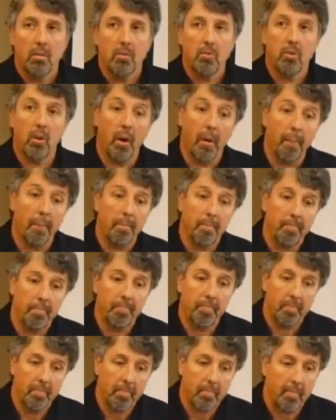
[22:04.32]
So
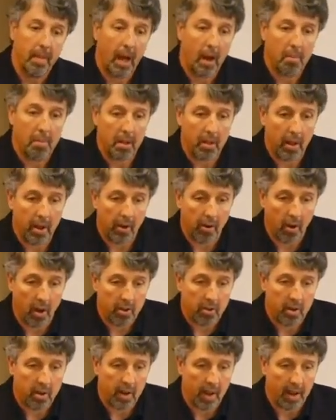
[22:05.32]
that'll be later
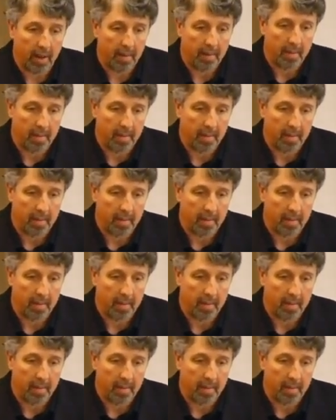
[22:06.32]
on today.